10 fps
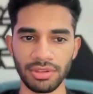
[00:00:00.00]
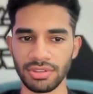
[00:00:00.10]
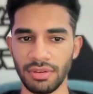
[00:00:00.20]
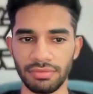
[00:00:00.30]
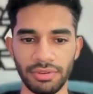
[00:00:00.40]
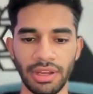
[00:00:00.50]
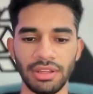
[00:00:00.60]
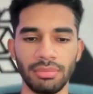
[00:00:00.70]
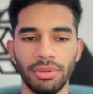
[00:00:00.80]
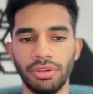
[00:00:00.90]
stuff
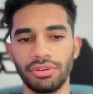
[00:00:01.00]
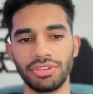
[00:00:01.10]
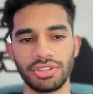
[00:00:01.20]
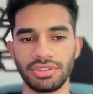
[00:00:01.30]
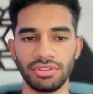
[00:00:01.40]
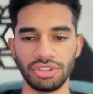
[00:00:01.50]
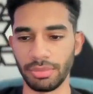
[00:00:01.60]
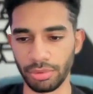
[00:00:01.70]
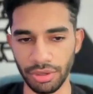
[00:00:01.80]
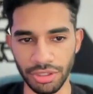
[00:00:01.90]
randomly or just
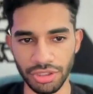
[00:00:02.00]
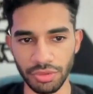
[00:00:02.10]
gibberish.